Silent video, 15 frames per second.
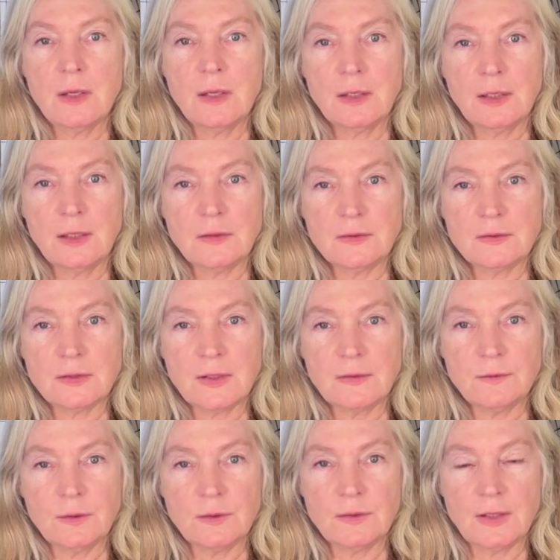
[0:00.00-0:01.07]
And I
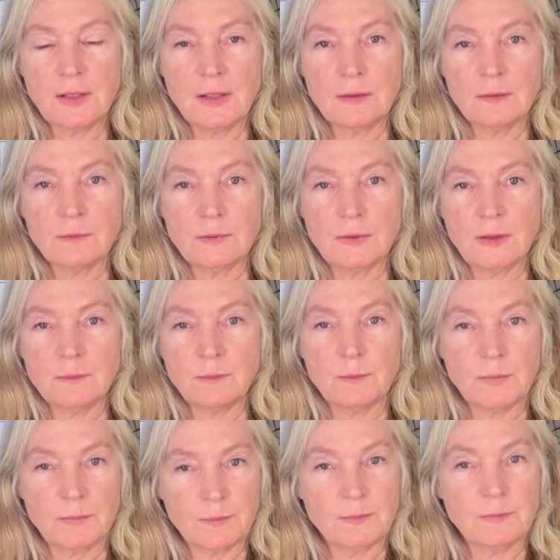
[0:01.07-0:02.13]
discovered that
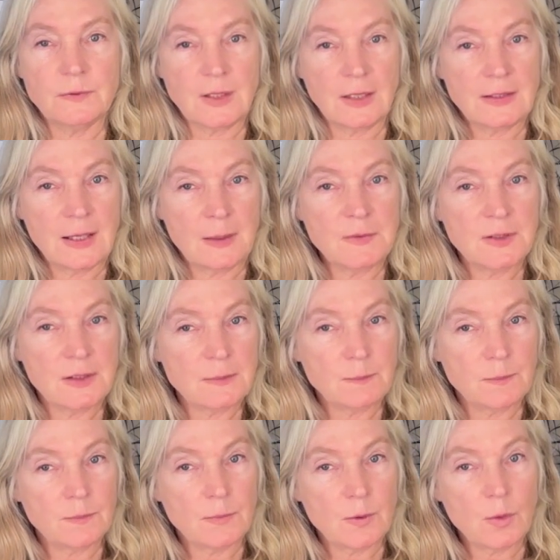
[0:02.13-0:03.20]

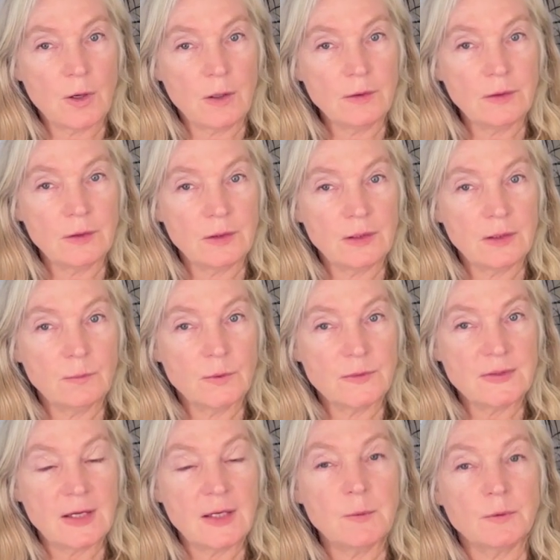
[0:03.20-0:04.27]
empty quality
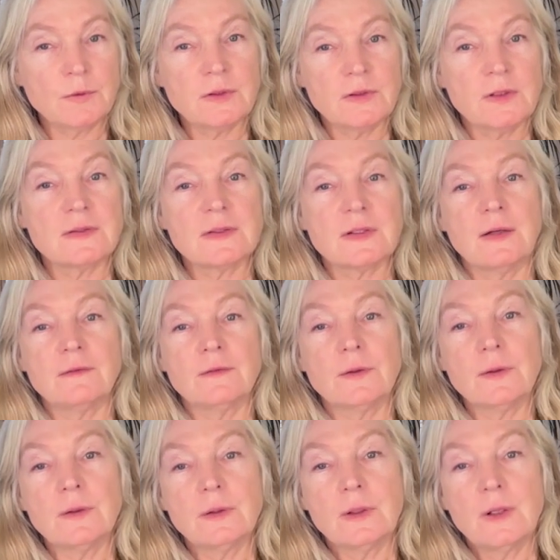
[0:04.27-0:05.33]
was able to
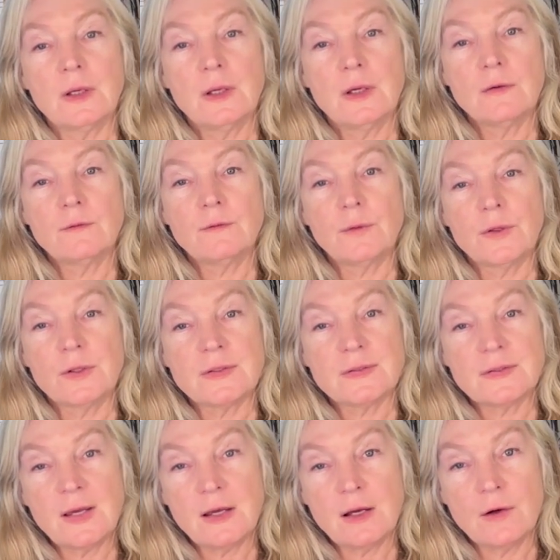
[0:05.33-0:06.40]
discover for
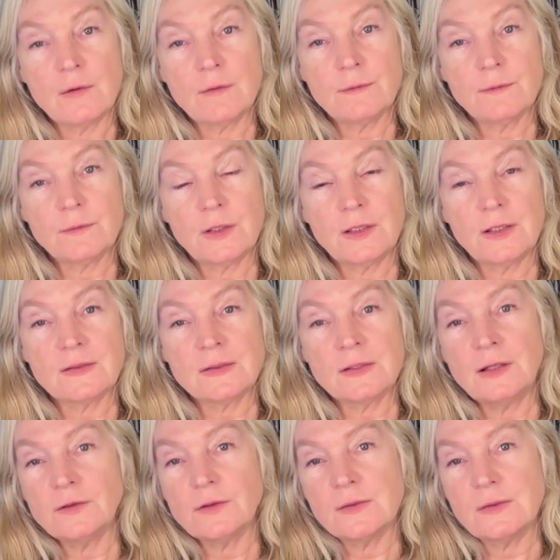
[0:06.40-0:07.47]
itself that it's
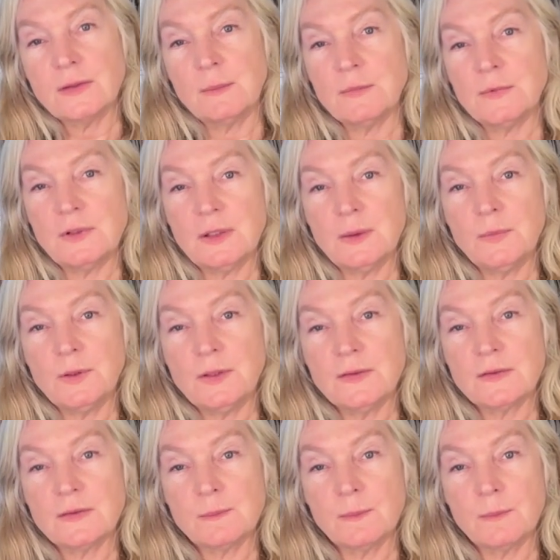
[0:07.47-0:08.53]
not just empty, but
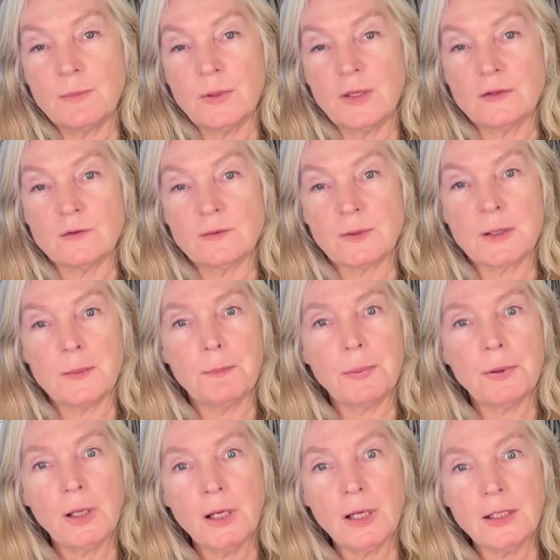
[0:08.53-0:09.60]
it's
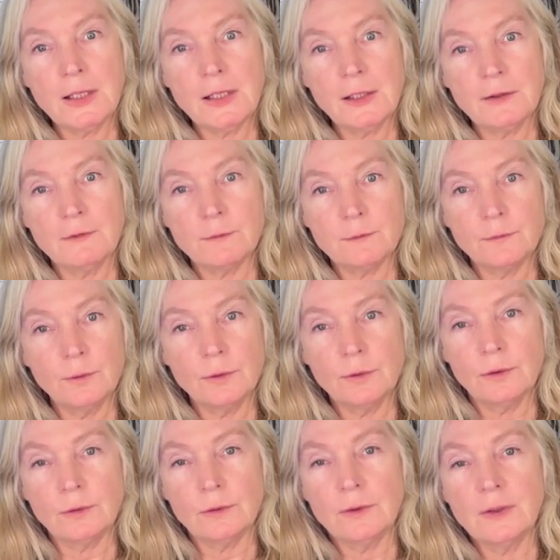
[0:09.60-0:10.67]
completely
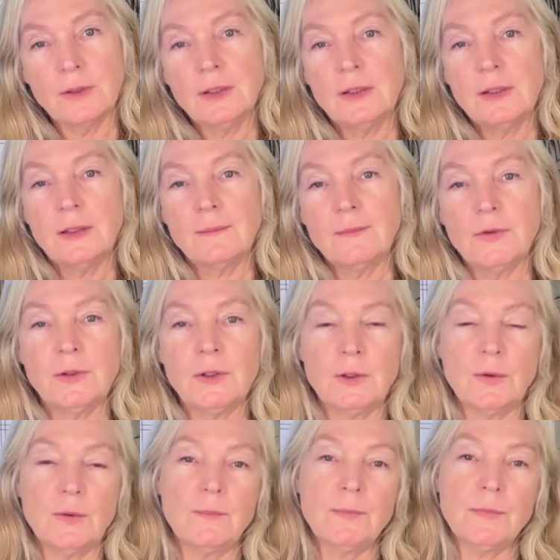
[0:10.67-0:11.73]
full, you
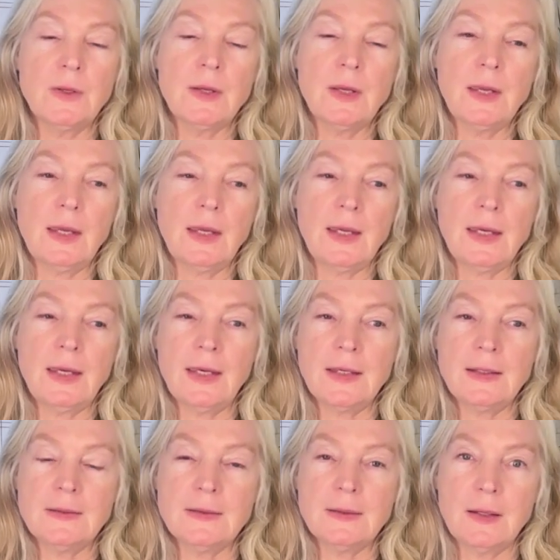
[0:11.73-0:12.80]
know,
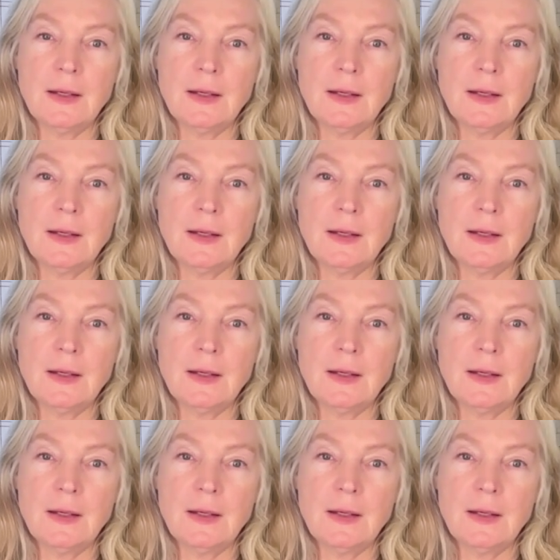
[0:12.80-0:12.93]
and